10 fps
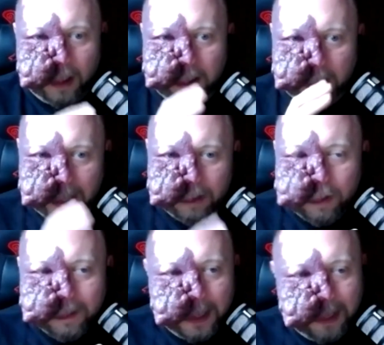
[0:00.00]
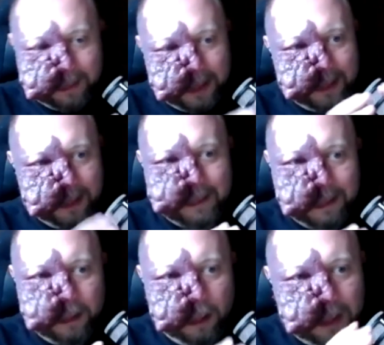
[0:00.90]
The interesting is that this
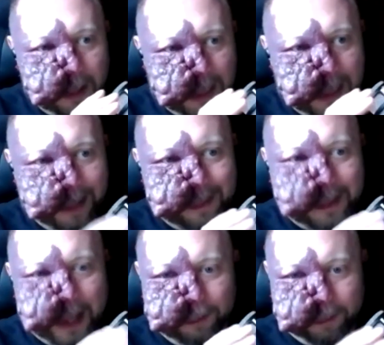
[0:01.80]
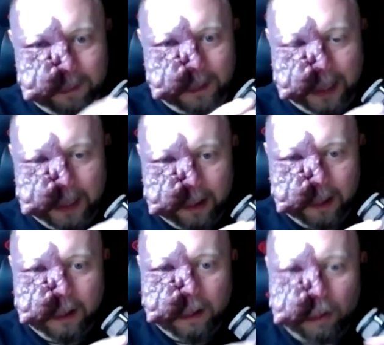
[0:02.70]
is not in itself a thing.
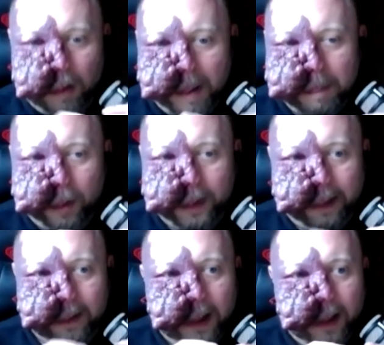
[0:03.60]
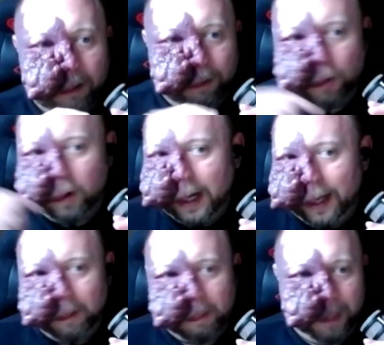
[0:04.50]
Remember that for
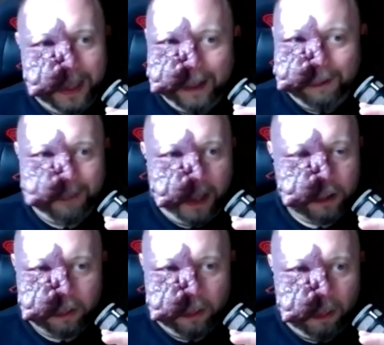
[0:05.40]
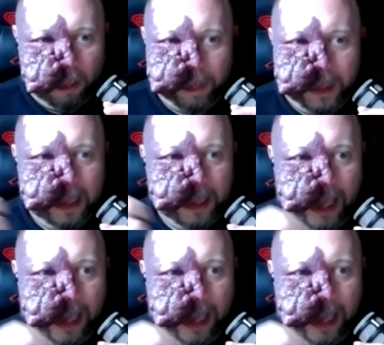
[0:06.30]
like being factual or being